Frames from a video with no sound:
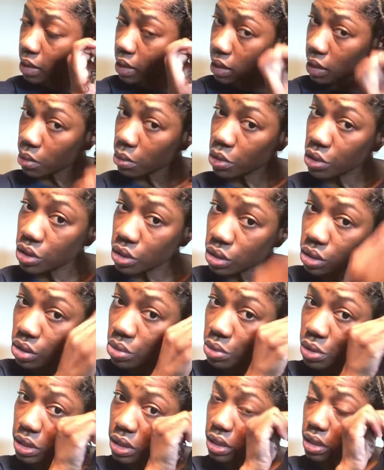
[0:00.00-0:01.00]
thing. We're just
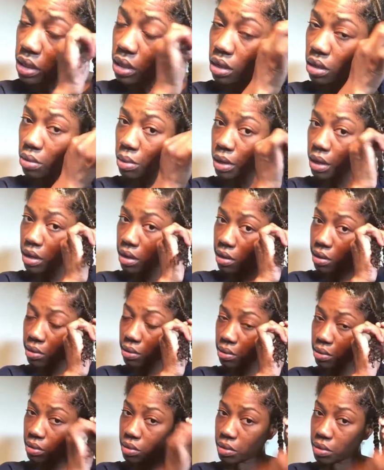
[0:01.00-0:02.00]
twisting
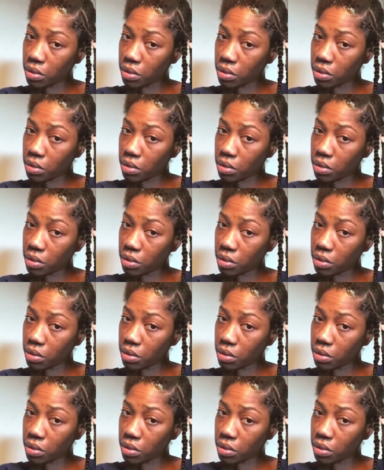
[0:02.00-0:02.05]
around.